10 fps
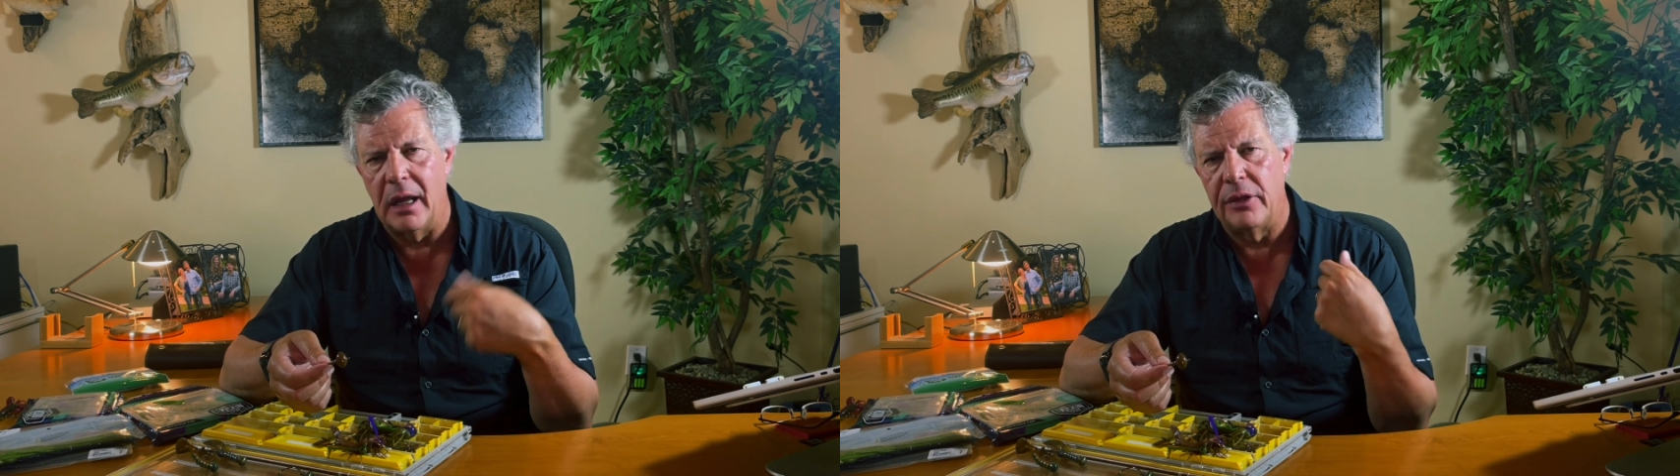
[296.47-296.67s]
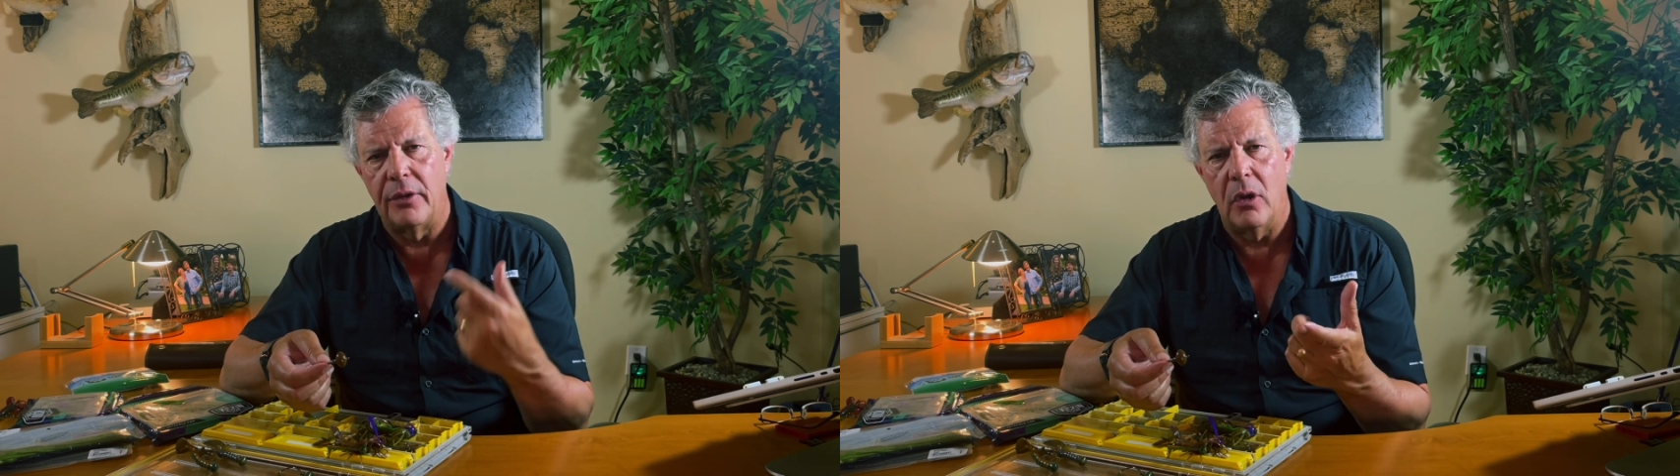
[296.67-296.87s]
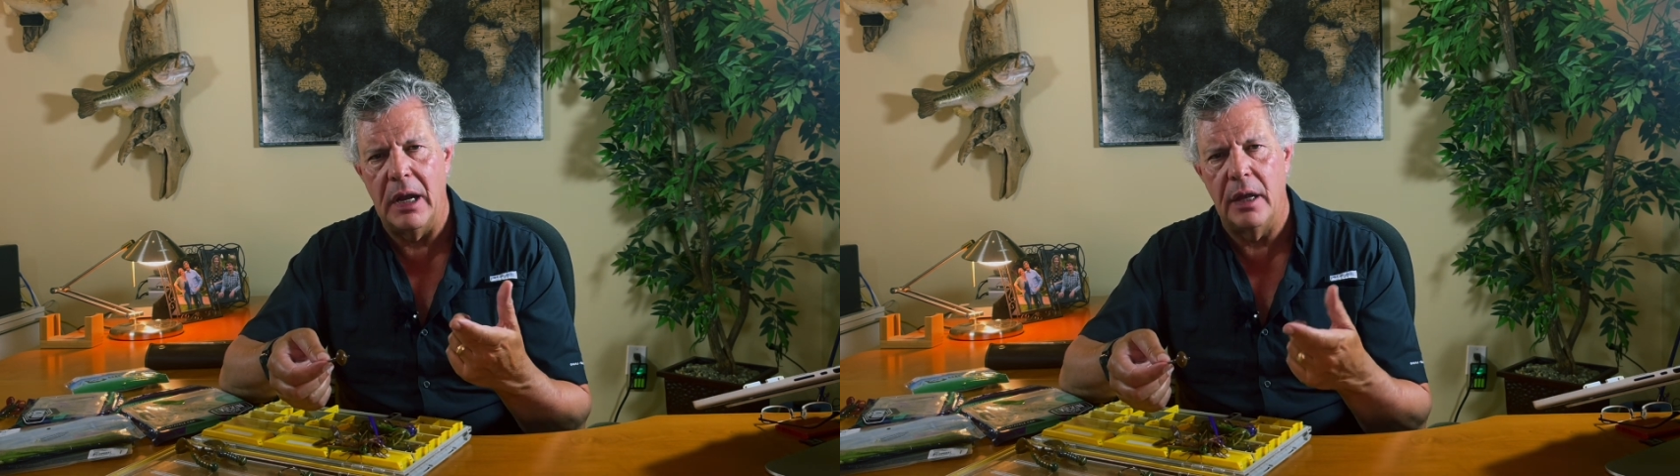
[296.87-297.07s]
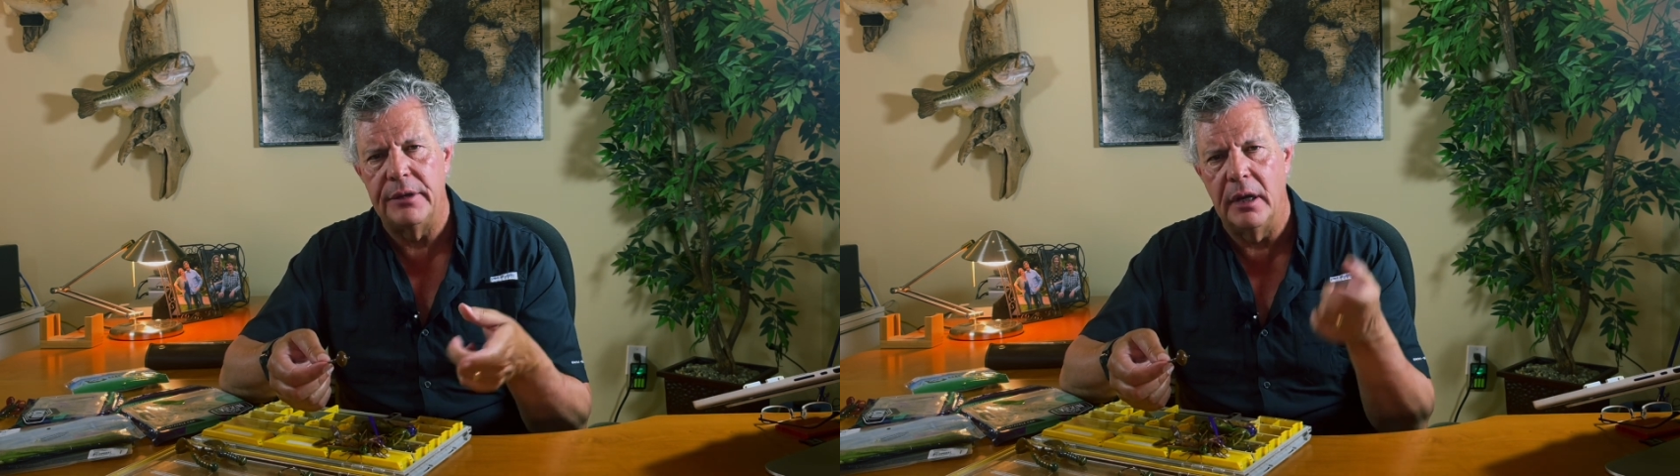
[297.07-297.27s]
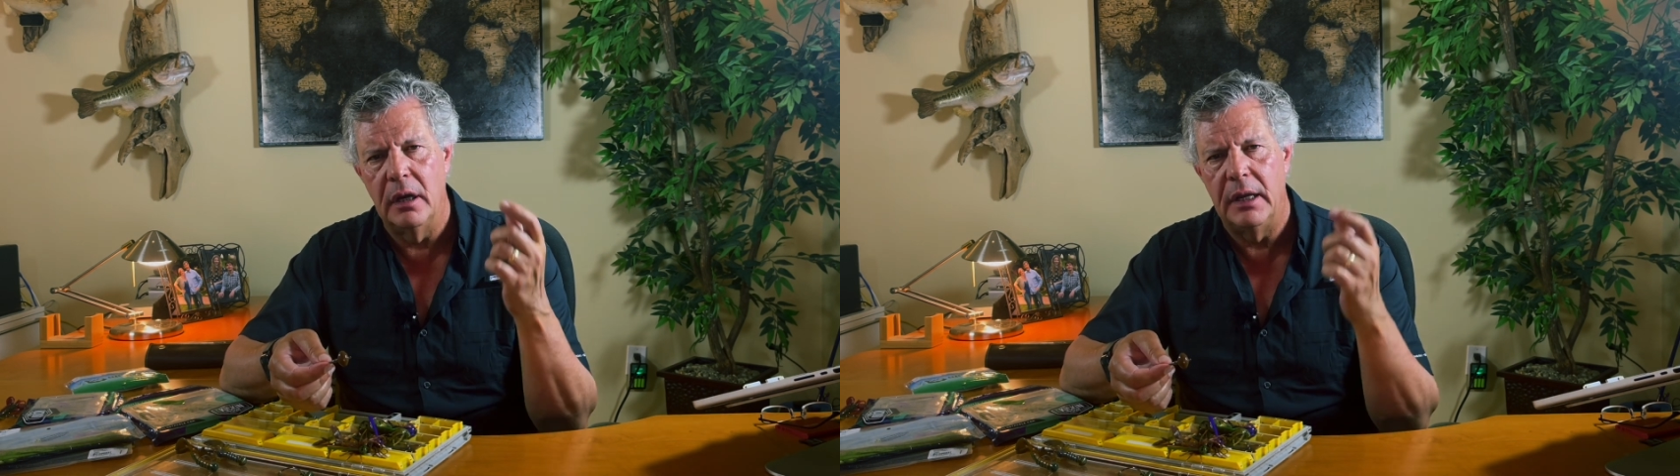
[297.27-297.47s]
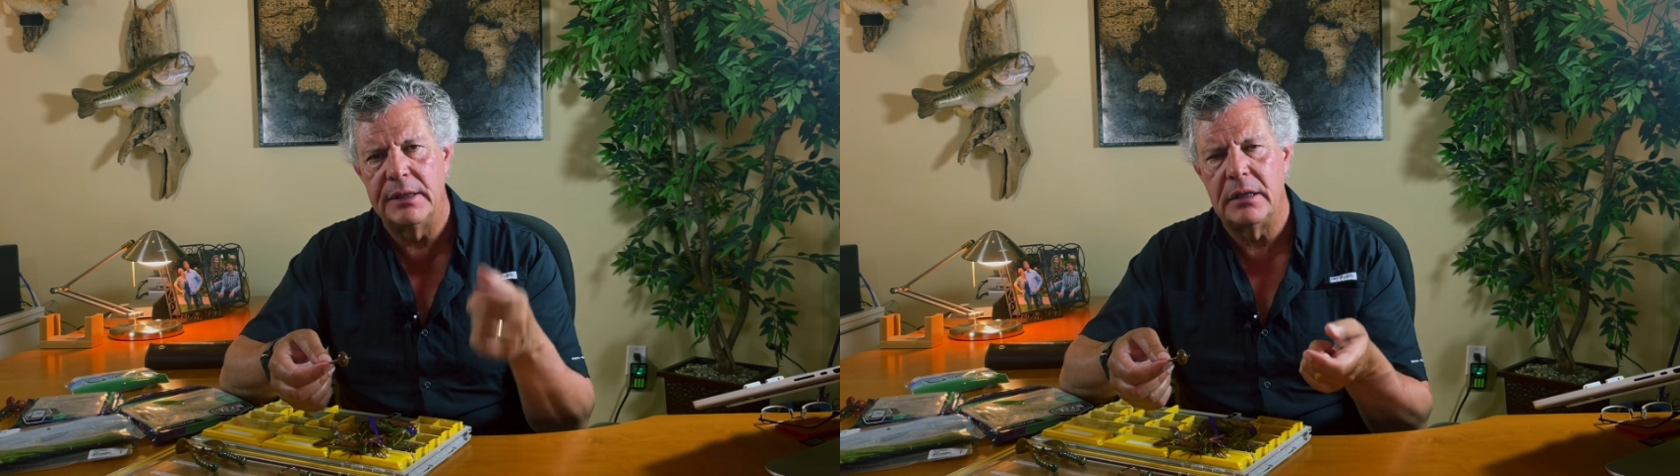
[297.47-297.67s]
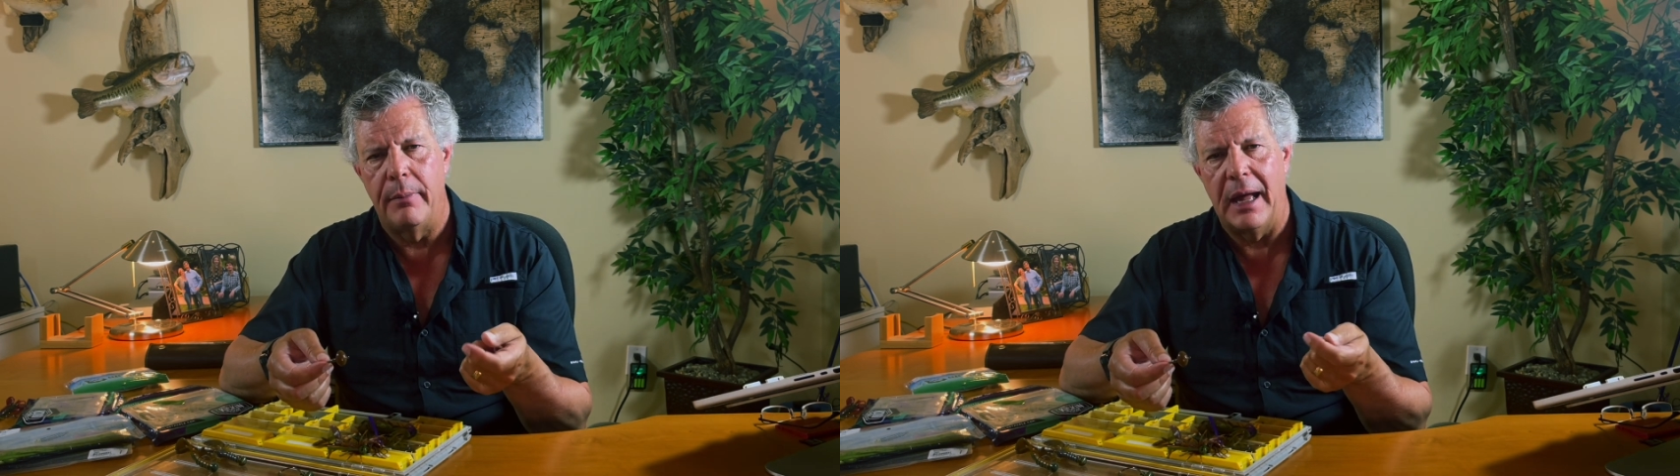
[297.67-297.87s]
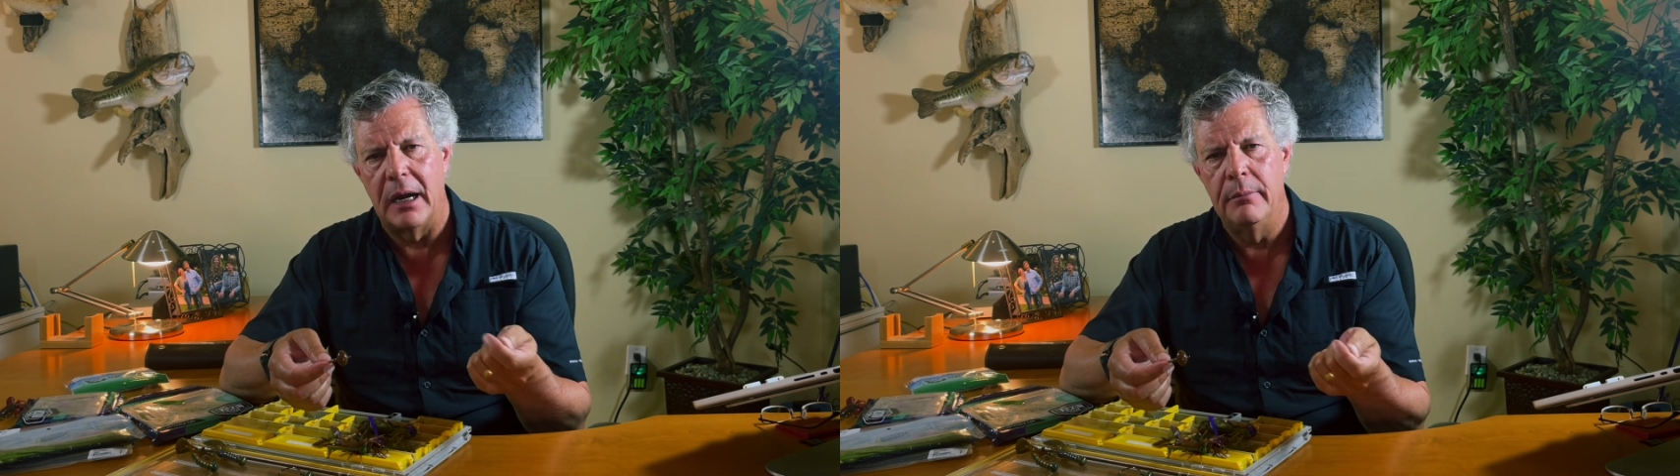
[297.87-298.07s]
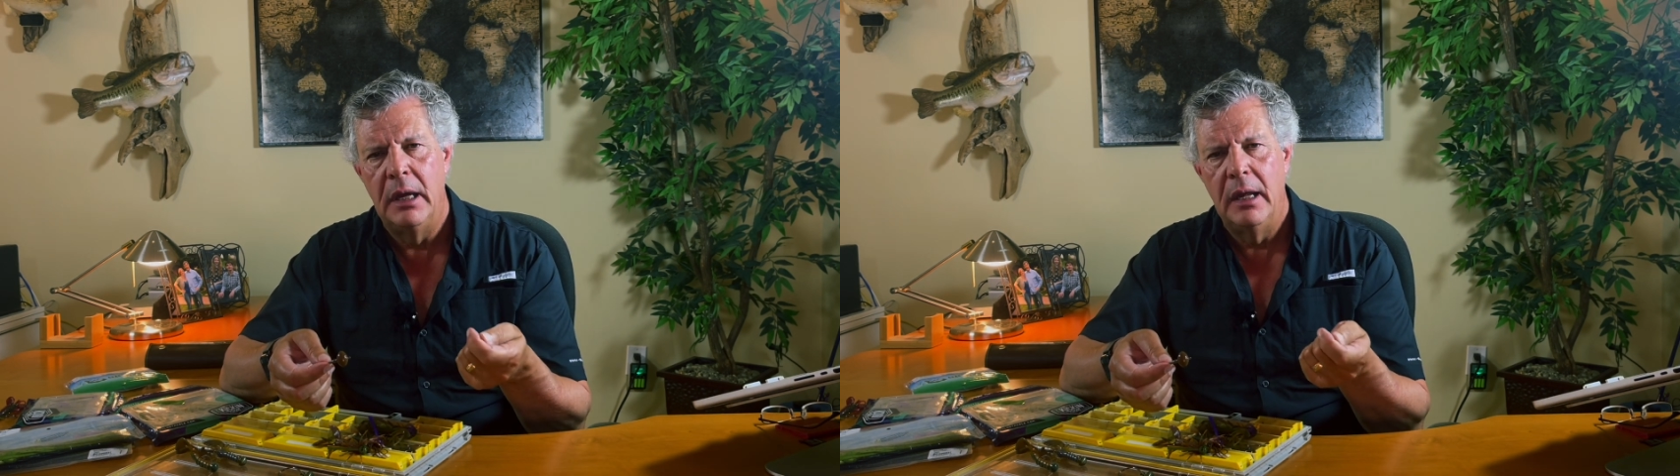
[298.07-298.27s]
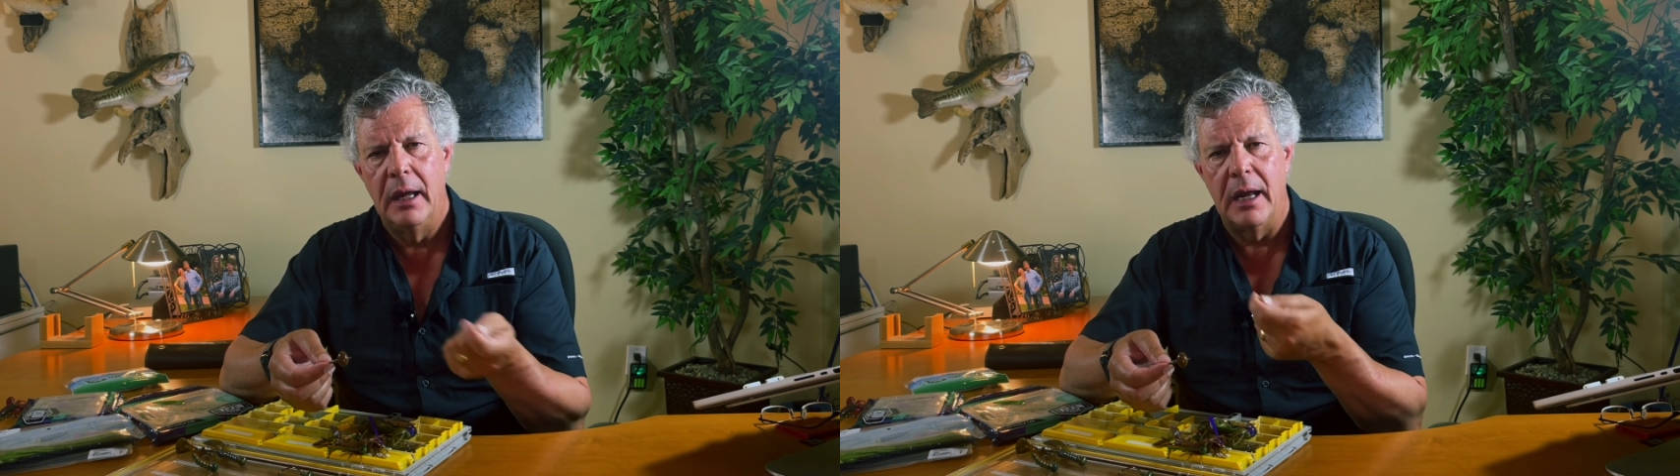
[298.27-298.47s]
I throw it out there, hits the bottom,
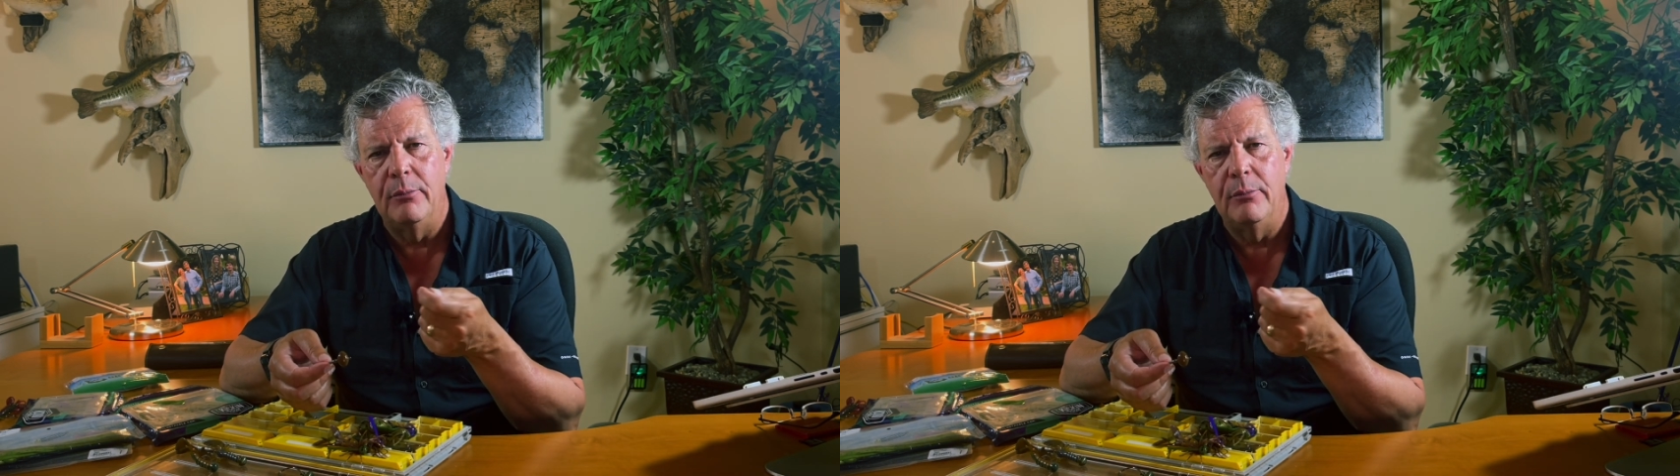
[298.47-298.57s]
and I